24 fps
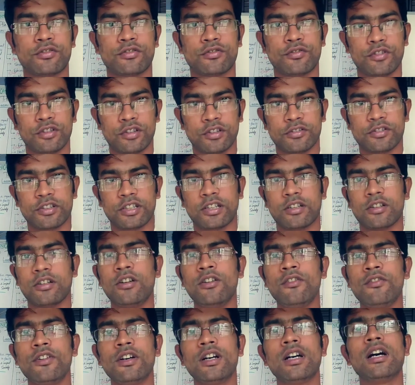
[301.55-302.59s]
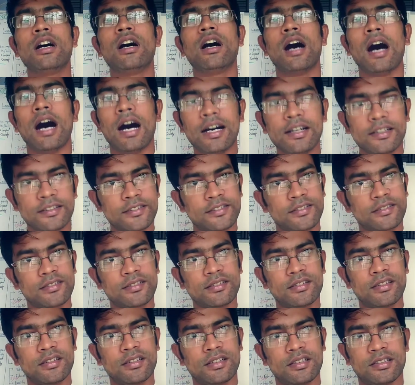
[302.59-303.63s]
for the sake of us.
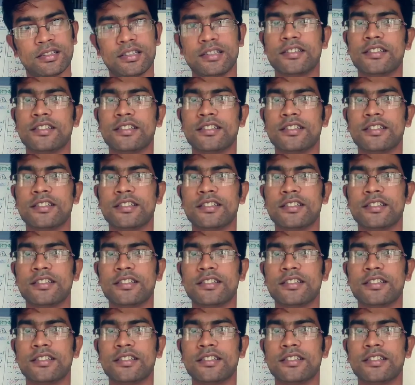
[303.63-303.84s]
This